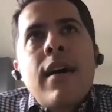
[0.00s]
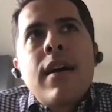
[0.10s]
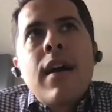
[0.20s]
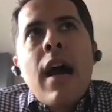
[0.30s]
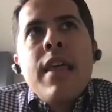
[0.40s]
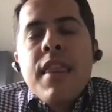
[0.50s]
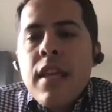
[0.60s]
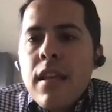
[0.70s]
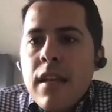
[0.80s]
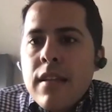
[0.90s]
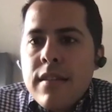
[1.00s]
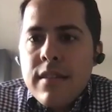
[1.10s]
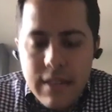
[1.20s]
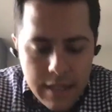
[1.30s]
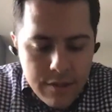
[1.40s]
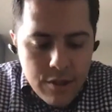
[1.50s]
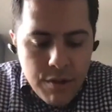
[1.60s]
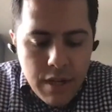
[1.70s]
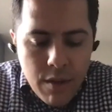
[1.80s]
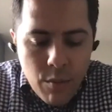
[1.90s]
I think it's
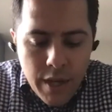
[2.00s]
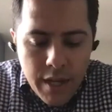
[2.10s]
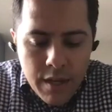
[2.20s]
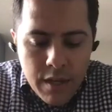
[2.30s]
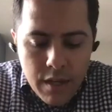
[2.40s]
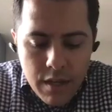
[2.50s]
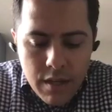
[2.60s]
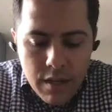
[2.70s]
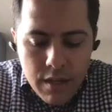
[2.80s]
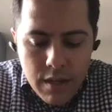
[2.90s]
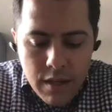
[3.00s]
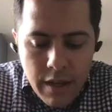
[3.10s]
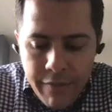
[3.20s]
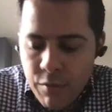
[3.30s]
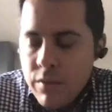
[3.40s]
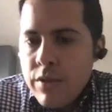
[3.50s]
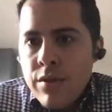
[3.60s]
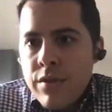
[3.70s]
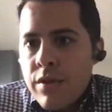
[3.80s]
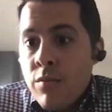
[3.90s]
unique when everyone's
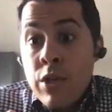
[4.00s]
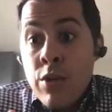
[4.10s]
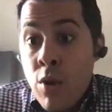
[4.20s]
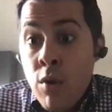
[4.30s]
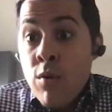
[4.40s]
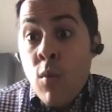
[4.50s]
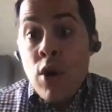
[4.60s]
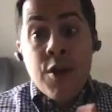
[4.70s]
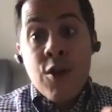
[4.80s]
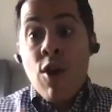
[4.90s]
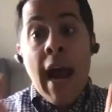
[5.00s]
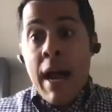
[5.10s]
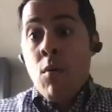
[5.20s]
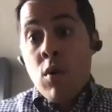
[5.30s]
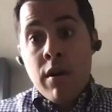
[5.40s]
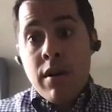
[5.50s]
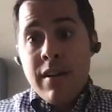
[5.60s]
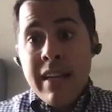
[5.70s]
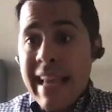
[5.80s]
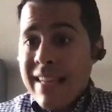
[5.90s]
used to, when you go to work, you're at work,
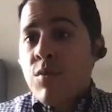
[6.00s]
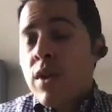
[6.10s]
and that's where you